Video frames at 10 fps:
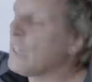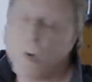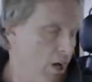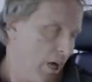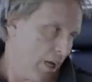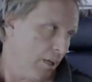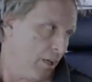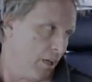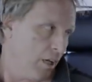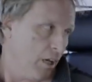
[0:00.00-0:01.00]
be on.
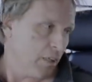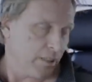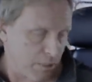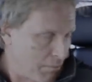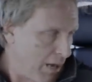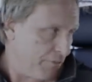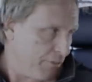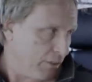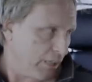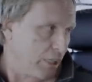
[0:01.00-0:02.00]
That's my
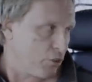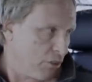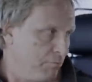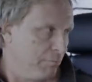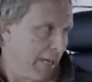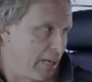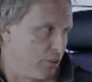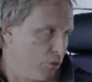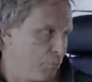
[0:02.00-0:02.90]
fault. I should have made